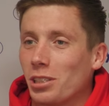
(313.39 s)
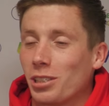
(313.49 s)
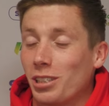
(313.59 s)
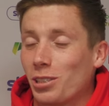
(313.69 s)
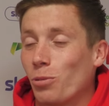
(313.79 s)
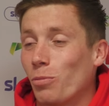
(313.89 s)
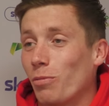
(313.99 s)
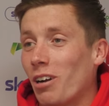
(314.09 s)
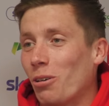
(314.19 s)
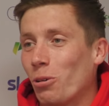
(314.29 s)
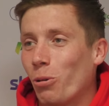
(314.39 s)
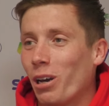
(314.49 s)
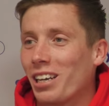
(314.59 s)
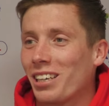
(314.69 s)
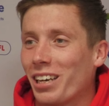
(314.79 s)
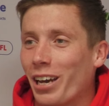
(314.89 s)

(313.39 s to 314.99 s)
It's coming round quick.